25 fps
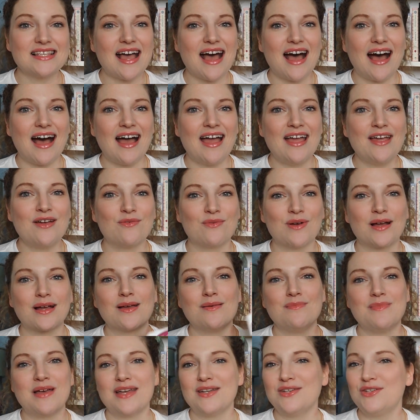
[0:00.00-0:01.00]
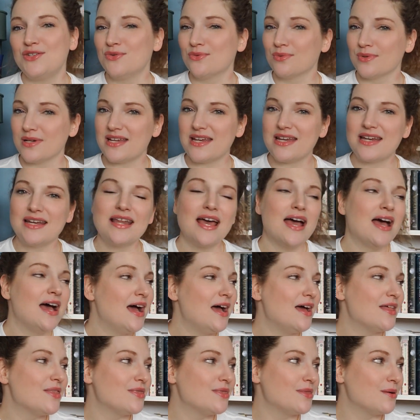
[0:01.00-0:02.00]
I recommend you read
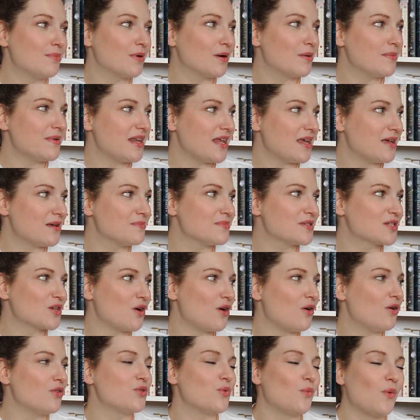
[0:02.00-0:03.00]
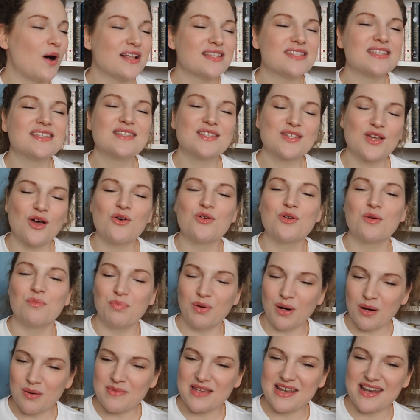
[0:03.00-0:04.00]
The Watsons Go to
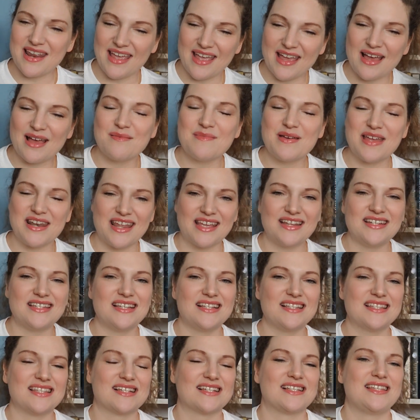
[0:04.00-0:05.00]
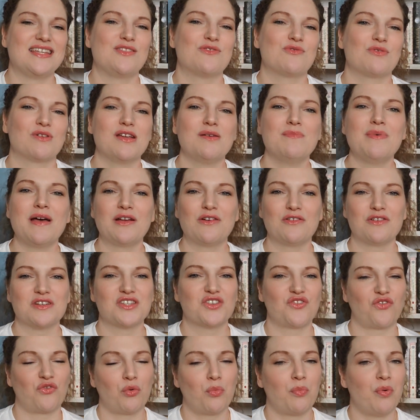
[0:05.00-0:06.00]
Birmingham, 1963, by
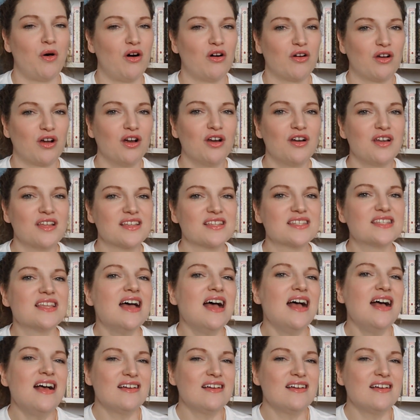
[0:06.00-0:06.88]
Christopher Paul Curtis.